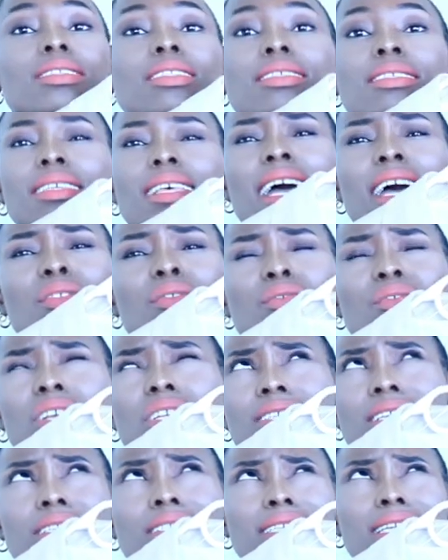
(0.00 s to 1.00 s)
on this
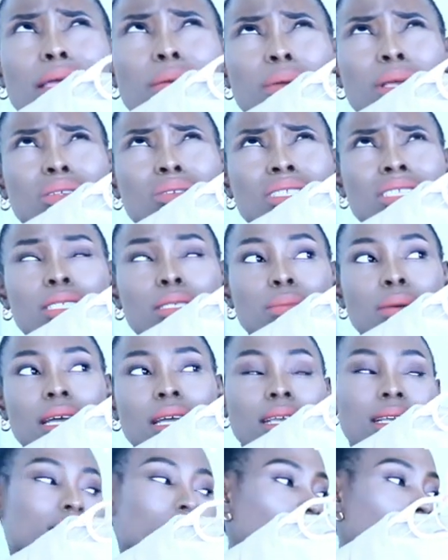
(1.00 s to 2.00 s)
outfit did I pay to this
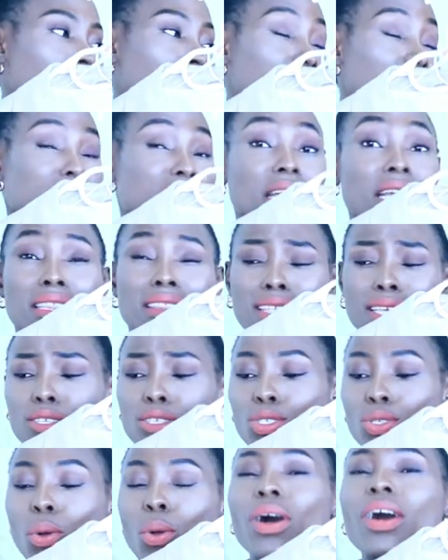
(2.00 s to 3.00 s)
bag I
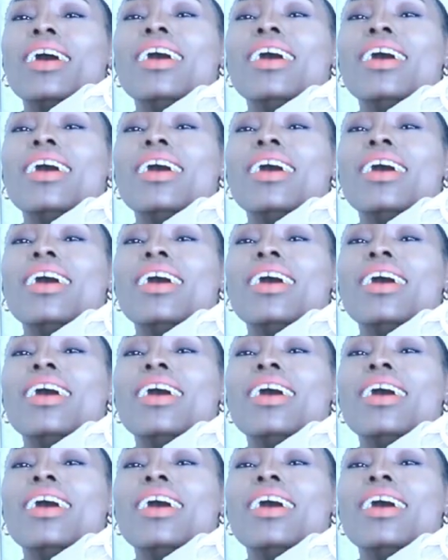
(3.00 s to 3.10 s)
think so